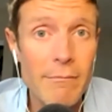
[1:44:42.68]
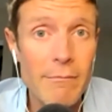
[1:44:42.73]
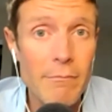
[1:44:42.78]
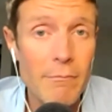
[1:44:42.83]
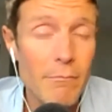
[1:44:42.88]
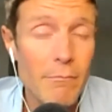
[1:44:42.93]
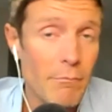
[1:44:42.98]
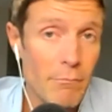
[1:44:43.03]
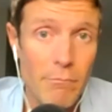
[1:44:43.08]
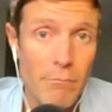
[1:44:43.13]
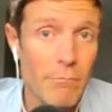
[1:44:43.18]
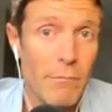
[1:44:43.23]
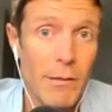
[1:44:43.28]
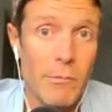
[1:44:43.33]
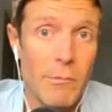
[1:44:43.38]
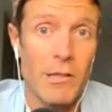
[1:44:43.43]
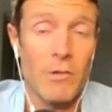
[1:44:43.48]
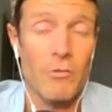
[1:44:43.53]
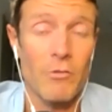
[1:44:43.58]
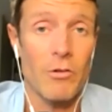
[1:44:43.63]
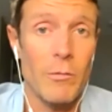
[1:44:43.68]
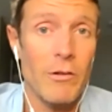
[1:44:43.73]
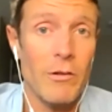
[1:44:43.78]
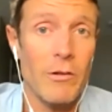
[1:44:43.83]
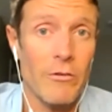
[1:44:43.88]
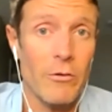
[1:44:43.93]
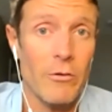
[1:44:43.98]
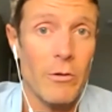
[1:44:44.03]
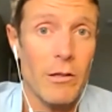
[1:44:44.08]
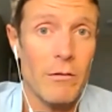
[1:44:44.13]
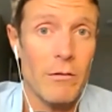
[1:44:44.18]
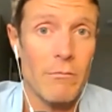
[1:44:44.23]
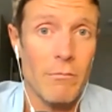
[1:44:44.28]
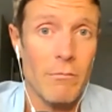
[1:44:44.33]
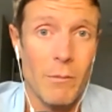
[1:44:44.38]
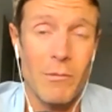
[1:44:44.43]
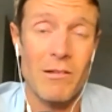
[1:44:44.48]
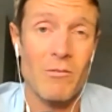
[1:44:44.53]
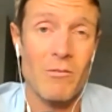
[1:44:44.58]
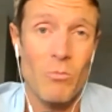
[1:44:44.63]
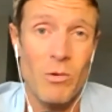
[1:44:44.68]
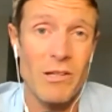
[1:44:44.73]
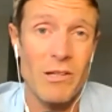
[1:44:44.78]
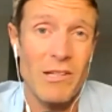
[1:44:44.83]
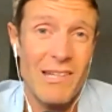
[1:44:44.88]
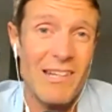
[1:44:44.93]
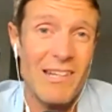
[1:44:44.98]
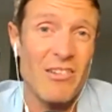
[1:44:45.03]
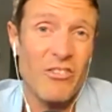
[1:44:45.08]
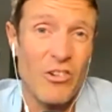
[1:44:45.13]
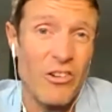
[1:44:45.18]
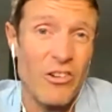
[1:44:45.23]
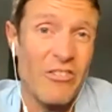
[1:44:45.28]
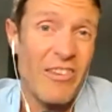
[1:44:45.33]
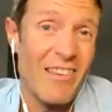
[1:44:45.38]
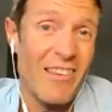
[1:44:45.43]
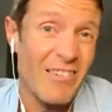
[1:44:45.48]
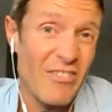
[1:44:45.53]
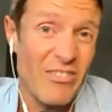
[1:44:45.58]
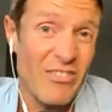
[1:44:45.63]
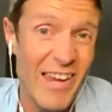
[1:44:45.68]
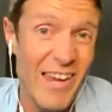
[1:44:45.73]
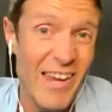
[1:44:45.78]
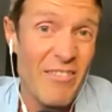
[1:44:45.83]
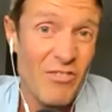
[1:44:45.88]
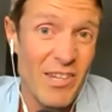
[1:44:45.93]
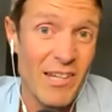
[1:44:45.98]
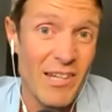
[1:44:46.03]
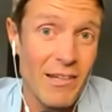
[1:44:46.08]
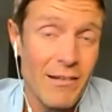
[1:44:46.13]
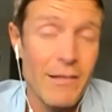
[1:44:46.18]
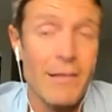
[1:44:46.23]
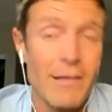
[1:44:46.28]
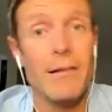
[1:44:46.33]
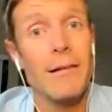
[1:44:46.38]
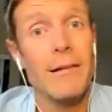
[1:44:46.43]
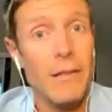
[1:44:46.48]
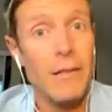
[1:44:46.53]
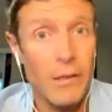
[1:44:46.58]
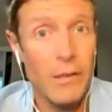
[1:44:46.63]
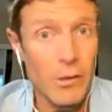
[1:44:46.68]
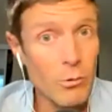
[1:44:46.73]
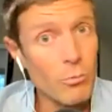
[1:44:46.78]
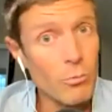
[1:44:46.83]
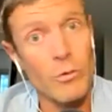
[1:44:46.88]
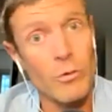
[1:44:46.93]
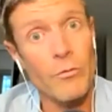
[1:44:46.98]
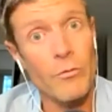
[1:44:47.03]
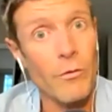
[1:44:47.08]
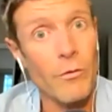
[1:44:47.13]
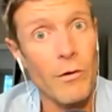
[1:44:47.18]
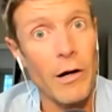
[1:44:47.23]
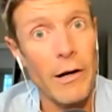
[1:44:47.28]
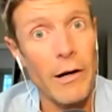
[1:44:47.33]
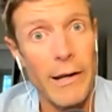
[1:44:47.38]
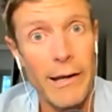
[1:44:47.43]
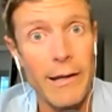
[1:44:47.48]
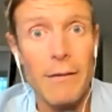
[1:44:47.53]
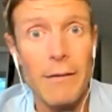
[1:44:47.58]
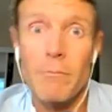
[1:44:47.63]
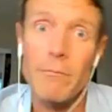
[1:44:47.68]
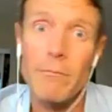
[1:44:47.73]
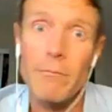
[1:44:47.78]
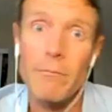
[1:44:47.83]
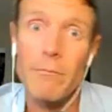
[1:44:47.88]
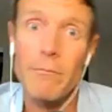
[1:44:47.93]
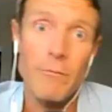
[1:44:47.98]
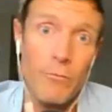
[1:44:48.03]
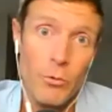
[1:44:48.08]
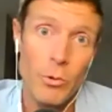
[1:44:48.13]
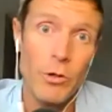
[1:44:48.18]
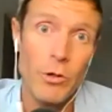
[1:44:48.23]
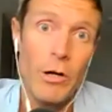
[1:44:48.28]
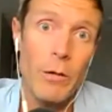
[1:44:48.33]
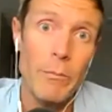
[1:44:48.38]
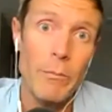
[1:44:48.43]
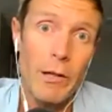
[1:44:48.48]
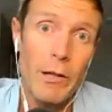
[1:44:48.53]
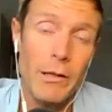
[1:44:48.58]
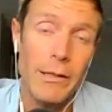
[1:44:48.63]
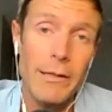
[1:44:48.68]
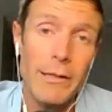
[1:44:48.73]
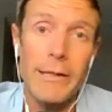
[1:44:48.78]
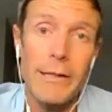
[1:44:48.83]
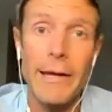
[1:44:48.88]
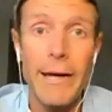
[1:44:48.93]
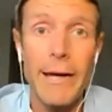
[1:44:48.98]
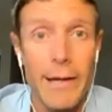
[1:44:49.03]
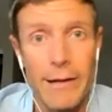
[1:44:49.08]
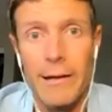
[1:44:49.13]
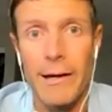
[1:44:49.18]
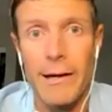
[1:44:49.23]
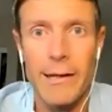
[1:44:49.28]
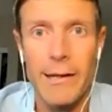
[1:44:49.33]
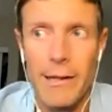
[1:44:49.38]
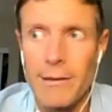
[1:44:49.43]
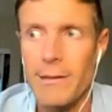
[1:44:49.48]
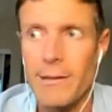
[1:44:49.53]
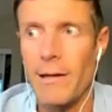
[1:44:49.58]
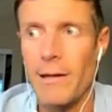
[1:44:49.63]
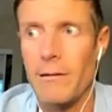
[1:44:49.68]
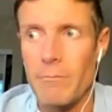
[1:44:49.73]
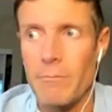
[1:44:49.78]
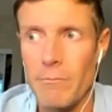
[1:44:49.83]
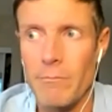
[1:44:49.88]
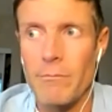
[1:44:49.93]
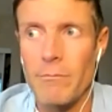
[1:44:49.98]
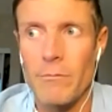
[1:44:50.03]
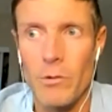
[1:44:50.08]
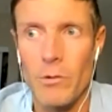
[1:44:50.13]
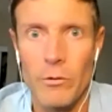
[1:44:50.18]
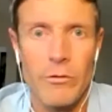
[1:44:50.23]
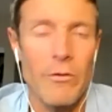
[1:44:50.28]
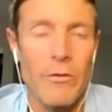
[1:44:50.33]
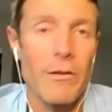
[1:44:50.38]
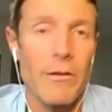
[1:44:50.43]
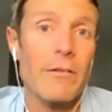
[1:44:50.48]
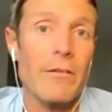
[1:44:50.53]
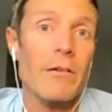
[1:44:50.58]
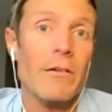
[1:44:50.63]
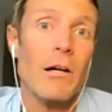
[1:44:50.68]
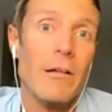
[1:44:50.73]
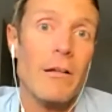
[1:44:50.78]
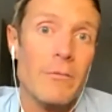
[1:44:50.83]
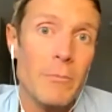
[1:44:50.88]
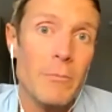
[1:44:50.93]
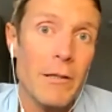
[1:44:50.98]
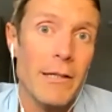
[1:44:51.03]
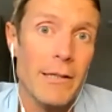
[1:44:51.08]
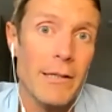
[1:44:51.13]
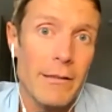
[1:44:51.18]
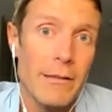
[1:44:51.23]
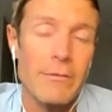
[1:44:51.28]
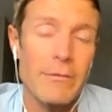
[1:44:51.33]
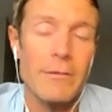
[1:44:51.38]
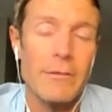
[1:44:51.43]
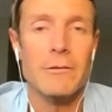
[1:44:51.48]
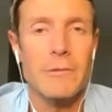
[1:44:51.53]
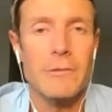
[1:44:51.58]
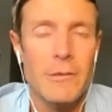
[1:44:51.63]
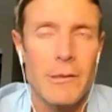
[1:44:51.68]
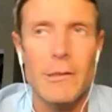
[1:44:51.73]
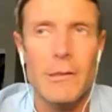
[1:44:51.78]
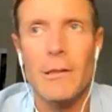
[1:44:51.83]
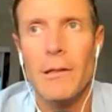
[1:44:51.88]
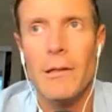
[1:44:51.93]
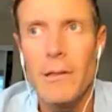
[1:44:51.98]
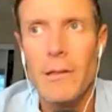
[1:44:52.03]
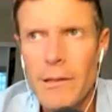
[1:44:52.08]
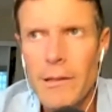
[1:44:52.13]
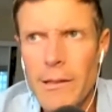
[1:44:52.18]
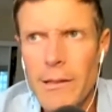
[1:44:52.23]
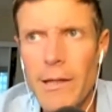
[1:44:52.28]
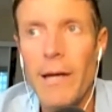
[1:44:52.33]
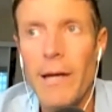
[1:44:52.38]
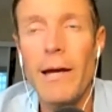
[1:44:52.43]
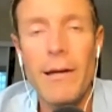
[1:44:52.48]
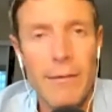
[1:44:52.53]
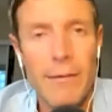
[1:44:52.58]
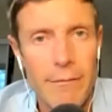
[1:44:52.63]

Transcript: Maybe it contributes to it. I mean, we need a certain sense of safety, roof over our head, food in our belly. Yeah, I get that. Those are things that cost money. So, yeah,